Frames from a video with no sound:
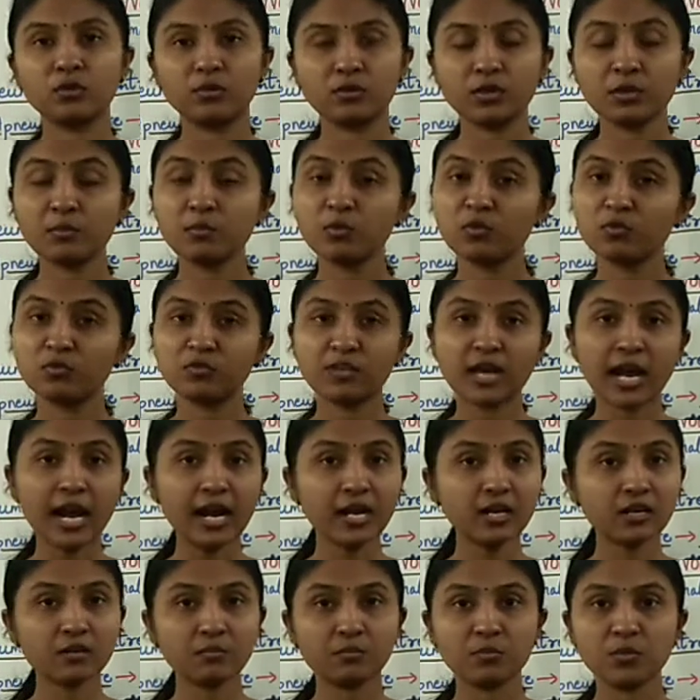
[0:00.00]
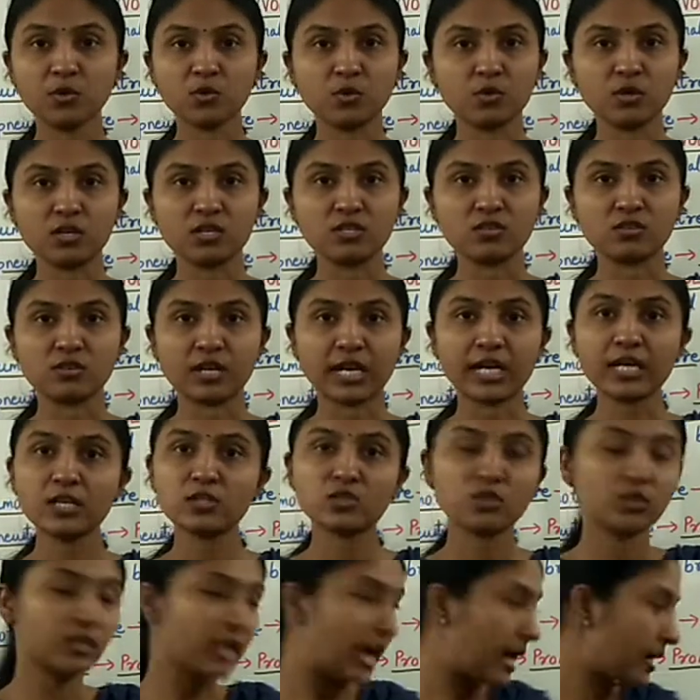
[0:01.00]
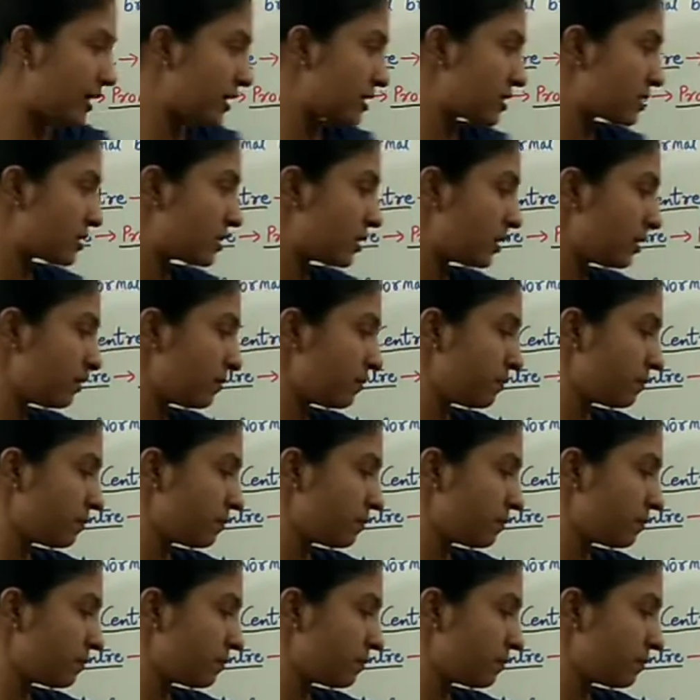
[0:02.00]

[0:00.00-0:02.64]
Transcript: remove that mucus, right? So that is the